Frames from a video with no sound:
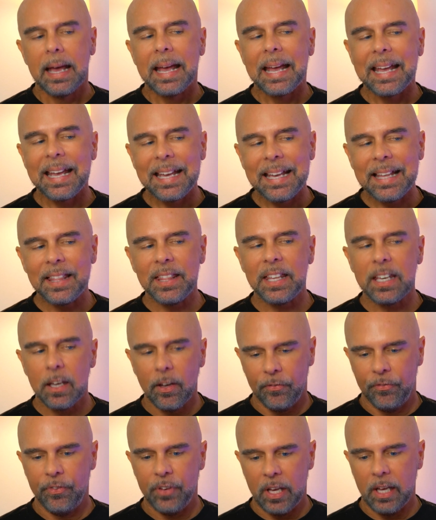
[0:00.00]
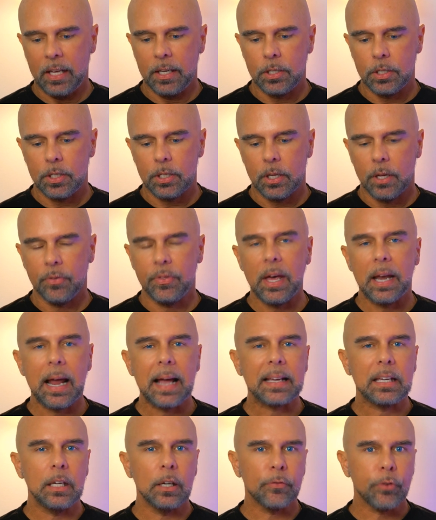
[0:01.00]
in the event that I
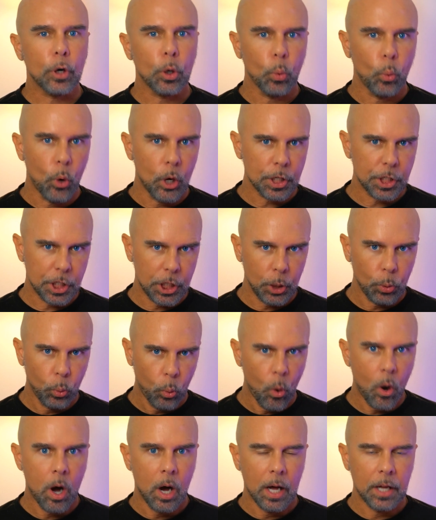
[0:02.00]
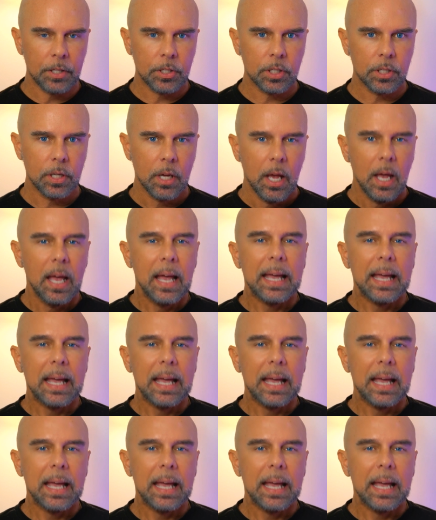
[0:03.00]
give her what she wants,